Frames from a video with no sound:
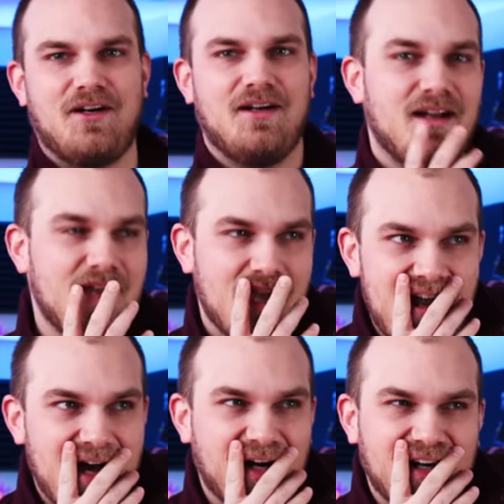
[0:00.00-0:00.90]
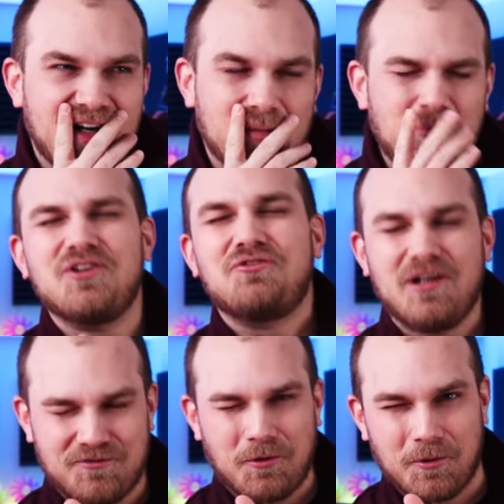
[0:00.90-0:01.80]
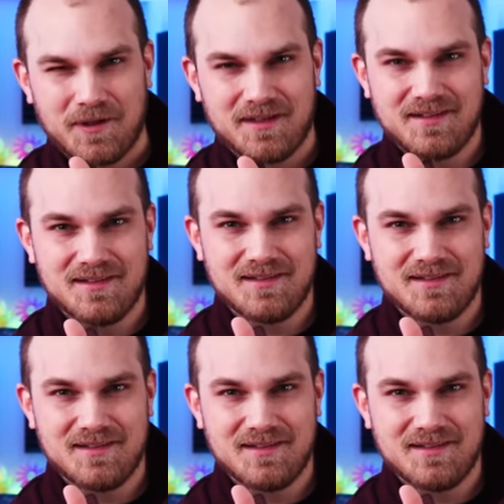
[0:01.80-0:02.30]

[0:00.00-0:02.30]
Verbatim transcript: are uh, pretty straightforward.